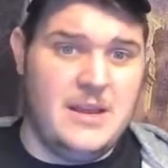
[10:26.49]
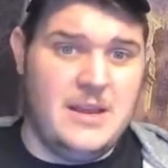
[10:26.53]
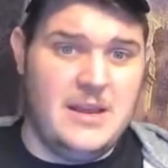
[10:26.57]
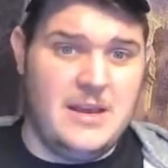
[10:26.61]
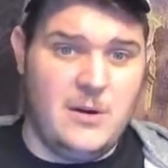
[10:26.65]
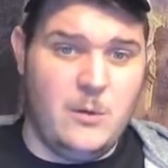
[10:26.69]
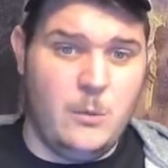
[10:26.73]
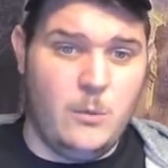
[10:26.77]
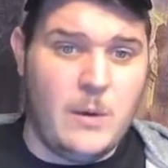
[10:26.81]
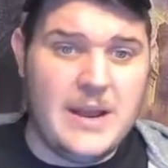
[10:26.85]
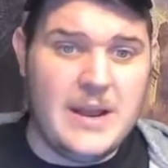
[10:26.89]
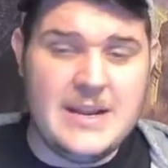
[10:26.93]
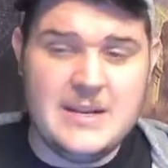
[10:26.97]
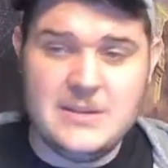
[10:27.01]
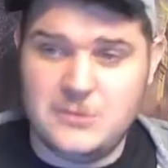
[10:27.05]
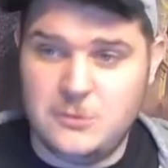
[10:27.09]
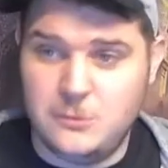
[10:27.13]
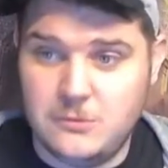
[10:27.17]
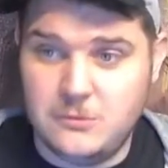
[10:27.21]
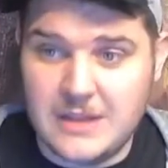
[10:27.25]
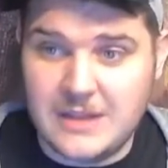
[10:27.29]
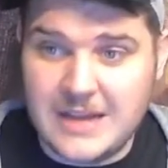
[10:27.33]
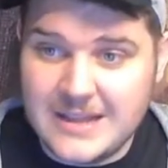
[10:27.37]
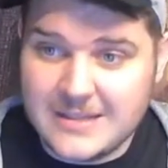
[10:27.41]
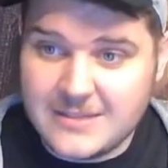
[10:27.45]
a way to
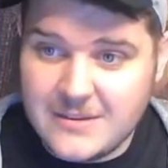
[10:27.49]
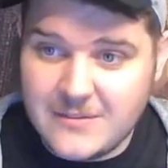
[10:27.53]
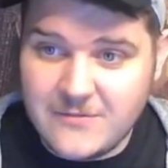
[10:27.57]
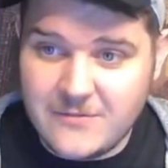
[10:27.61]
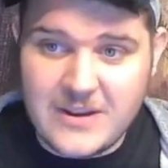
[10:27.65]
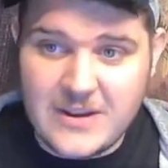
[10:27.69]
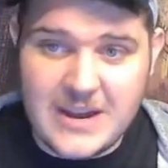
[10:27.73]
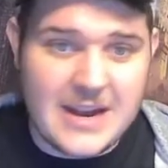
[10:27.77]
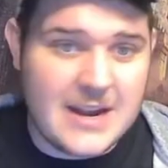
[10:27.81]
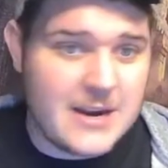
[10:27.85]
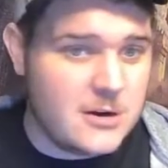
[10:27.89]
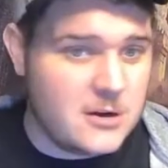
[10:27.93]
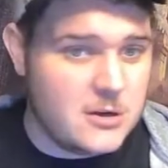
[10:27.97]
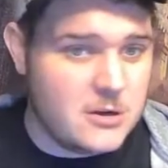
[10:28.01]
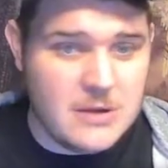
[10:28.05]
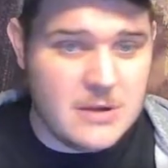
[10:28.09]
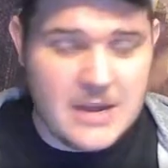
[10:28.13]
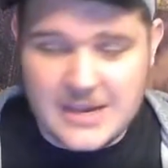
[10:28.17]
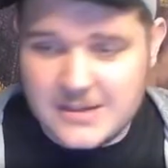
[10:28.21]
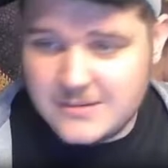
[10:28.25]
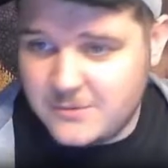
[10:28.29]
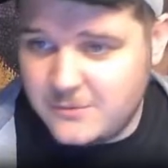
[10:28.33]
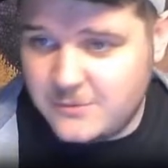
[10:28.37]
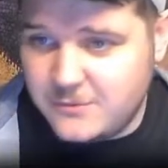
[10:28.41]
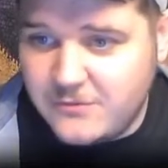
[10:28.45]
light the fire, you
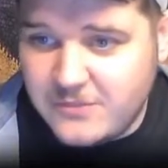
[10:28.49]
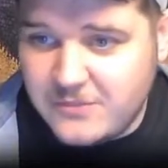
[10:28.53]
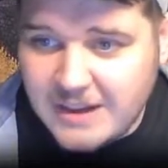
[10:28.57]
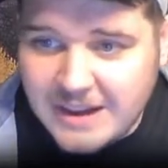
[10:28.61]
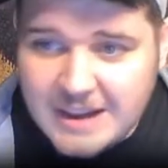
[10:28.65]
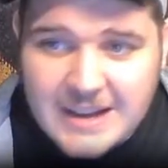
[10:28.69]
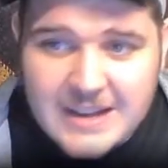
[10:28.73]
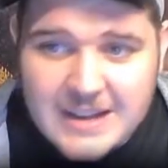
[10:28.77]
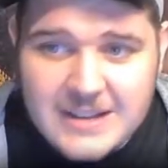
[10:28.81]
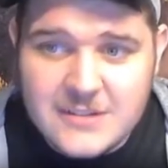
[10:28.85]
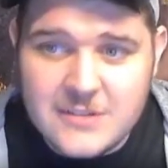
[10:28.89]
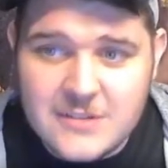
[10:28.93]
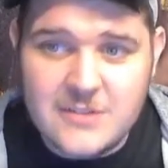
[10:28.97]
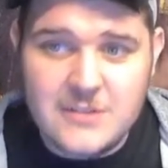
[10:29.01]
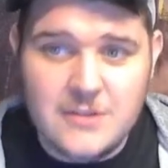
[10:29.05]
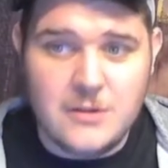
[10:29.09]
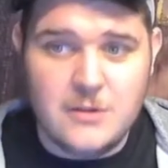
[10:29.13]
had to find